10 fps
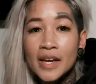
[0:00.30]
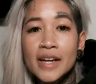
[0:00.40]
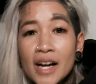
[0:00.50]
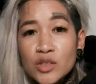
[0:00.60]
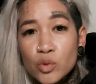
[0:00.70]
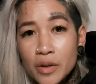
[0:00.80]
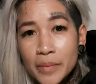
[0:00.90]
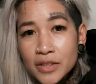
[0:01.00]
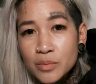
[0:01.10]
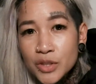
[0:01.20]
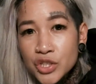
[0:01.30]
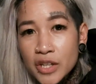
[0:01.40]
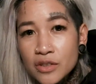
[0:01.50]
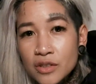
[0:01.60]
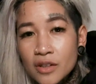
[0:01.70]
Hey guys, welcome back to my
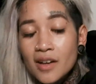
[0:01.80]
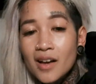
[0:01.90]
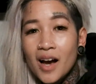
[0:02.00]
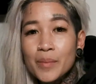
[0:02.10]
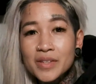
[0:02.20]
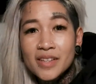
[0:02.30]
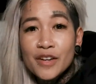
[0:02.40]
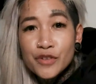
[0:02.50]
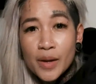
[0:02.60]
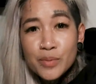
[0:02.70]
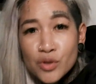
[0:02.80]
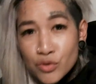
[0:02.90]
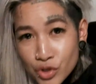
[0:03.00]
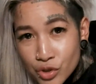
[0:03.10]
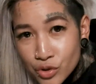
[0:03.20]
channel. I'm excited for
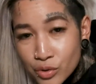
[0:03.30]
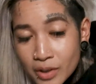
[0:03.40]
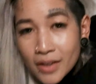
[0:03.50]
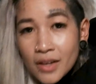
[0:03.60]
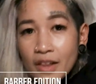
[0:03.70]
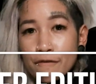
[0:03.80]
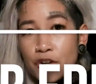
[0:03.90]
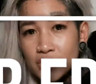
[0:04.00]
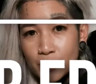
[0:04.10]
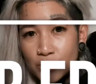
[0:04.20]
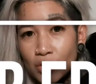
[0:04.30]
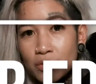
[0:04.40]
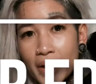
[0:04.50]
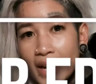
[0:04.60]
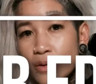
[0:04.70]
episode 2. First
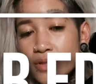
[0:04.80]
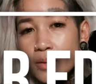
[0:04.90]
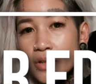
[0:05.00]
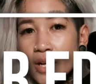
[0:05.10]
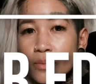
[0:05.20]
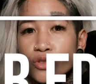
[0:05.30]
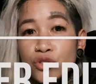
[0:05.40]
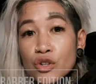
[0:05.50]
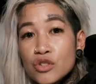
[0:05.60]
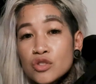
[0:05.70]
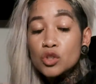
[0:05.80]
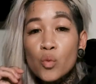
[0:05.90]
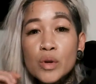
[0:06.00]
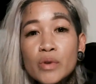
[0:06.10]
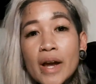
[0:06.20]
episode, Patty was able to come to the studio, so
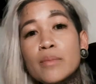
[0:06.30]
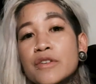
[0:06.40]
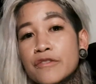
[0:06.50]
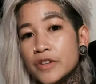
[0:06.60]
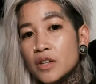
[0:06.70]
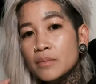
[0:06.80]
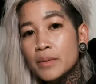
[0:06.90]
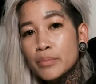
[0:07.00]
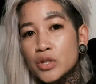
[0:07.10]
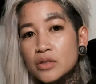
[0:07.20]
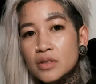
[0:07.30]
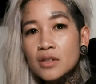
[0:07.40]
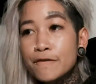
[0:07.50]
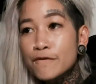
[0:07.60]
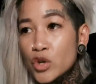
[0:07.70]
we were able to film in
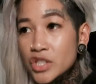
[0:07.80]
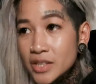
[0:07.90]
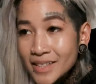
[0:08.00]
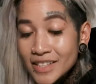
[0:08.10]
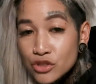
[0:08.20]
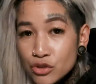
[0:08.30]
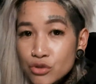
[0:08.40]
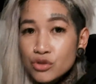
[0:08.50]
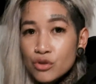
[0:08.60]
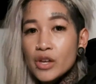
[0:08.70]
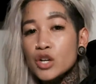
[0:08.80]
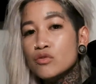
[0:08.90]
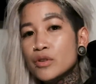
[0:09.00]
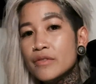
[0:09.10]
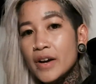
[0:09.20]
person. Unfortunately, due to the
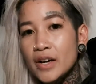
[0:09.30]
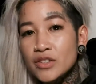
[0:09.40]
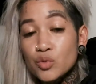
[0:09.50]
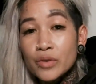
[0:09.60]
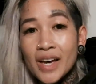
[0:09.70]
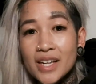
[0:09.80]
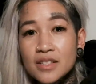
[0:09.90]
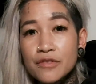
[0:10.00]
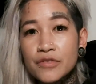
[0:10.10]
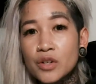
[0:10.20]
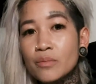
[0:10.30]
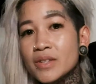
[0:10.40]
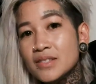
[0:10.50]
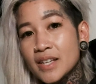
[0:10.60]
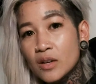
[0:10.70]
coronavirus, we've had to
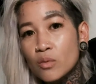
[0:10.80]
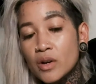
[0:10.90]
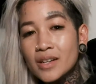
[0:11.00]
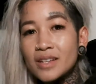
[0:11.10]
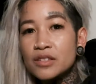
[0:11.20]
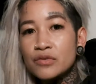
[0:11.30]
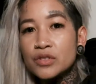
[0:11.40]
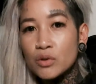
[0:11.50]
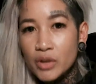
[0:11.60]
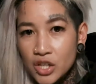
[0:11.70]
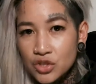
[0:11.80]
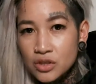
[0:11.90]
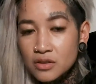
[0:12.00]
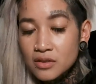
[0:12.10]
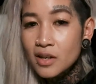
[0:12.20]
film the second one in different
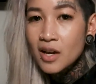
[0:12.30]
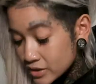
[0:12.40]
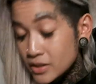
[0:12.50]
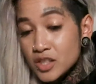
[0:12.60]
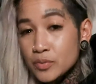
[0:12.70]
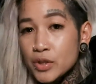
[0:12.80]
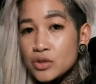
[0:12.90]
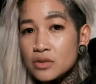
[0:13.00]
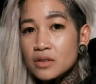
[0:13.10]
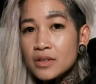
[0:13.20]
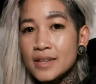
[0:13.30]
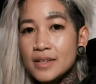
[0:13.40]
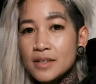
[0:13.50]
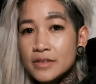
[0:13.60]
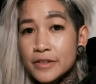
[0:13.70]
locations. This next person
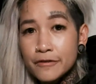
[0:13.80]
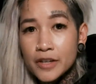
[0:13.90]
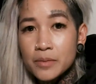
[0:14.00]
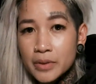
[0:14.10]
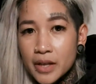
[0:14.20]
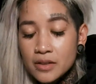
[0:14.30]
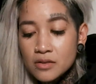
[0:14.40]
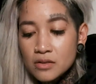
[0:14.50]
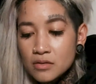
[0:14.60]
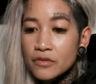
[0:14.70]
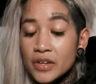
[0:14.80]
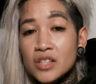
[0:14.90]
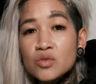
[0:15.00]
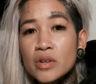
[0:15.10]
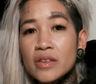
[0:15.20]
is VicBlends.
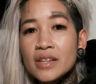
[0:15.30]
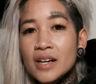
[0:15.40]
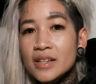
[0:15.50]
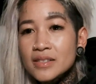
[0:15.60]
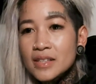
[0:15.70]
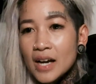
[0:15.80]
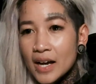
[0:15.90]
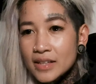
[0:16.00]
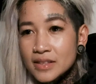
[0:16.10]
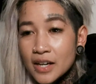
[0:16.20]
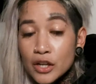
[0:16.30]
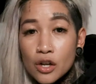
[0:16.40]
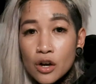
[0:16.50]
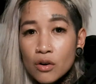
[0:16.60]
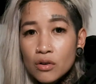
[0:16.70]
Vic is one of the youngest guys that
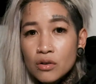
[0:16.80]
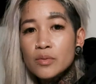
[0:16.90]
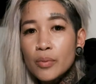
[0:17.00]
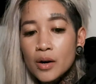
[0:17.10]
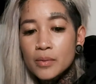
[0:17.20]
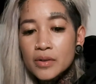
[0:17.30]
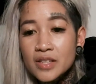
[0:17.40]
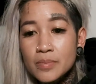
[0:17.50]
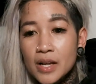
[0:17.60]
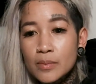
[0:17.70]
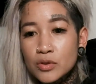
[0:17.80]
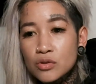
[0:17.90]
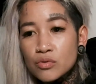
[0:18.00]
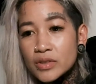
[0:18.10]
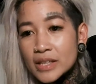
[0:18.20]
I know that's a barber that's been able
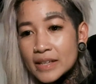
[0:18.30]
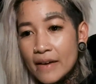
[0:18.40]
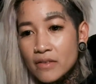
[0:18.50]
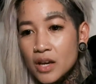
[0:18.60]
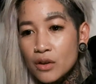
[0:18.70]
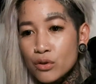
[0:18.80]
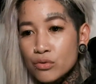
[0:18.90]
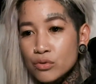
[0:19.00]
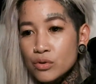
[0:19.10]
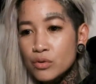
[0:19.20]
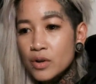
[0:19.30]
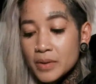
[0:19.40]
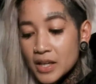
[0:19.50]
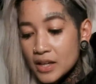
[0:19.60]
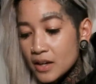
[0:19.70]
to really navigate through the
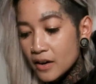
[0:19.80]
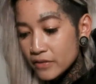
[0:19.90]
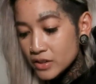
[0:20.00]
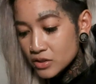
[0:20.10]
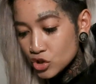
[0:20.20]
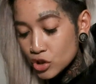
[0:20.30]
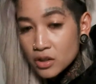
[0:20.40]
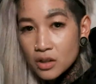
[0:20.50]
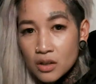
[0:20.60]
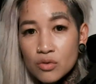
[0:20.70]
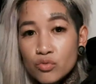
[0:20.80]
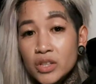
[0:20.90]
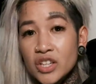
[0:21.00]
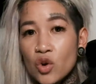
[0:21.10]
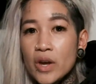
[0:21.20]
beginning of his journey
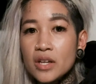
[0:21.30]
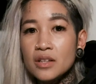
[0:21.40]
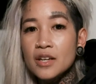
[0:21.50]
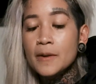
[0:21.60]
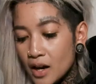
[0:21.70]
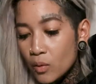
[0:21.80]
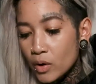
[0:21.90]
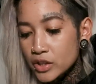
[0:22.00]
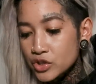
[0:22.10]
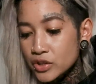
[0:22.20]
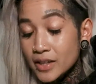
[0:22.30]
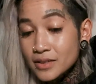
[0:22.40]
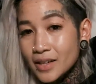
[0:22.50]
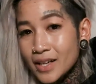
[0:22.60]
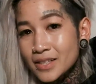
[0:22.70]
really quickly. I wanted you
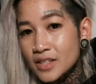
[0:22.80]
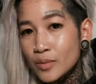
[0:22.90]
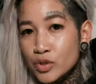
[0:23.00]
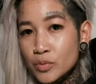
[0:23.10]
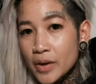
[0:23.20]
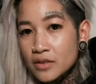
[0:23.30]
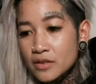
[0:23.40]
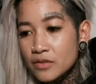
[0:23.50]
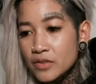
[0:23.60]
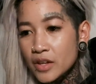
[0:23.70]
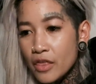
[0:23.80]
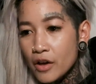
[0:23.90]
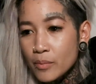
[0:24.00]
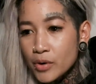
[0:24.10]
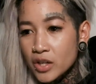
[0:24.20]
guys to kind of see a perspective and
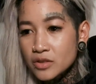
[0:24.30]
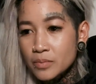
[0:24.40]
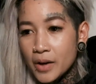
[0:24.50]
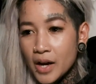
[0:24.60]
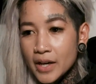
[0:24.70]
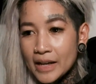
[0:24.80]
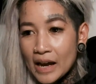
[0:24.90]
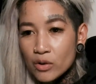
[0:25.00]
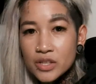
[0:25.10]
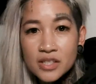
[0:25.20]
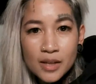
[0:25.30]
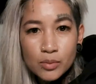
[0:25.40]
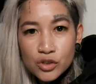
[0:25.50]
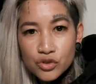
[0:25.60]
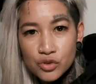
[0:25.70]
thought process behind how he's
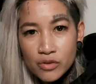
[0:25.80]
able to